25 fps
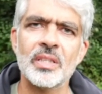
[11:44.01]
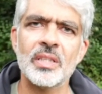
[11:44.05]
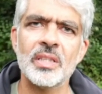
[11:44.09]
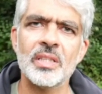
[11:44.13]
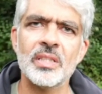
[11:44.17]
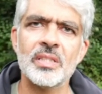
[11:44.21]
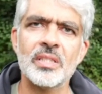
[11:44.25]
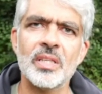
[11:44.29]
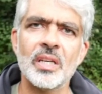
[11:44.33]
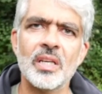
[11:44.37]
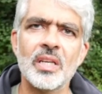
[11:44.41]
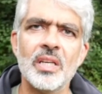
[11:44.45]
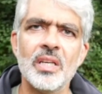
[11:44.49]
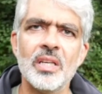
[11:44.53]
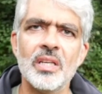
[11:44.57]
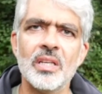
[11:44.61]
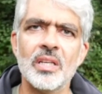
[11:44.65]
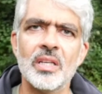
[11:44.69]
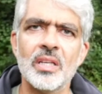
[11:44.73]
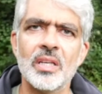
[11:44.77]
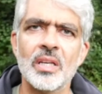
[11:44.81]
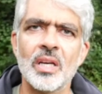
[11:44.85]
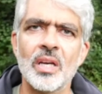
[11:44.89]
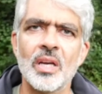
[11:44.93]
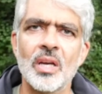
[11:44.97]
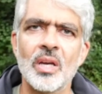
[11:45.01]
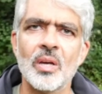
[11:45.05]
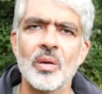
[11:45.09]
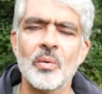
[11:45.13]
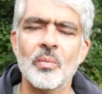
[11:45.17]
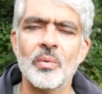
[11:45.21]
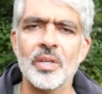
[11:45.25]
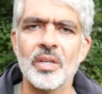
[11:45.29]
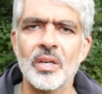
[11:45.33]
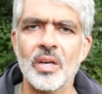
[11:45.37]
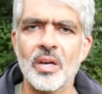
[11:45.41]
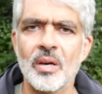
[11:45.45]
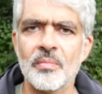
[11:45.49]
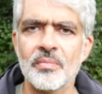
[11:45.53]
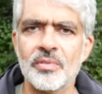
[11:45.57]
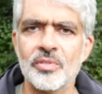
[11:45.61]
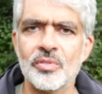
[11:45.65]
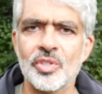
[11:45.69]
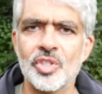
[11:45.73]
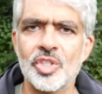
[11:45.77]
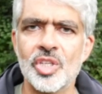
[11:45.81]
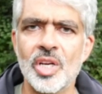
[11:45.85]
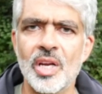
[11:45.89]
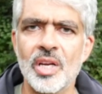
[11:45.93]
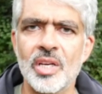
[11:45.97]
It's the key when it comes
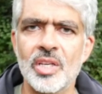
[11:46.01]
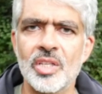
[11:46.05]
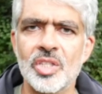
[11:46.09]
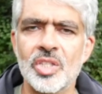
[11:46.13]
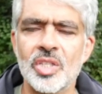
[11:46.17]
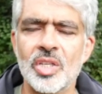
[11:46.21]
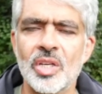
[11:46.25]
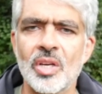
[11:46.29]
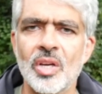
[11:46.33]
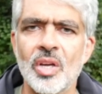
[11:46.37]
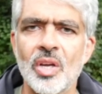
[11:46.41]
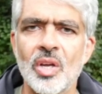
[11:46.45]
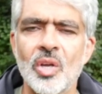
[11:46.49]
to change.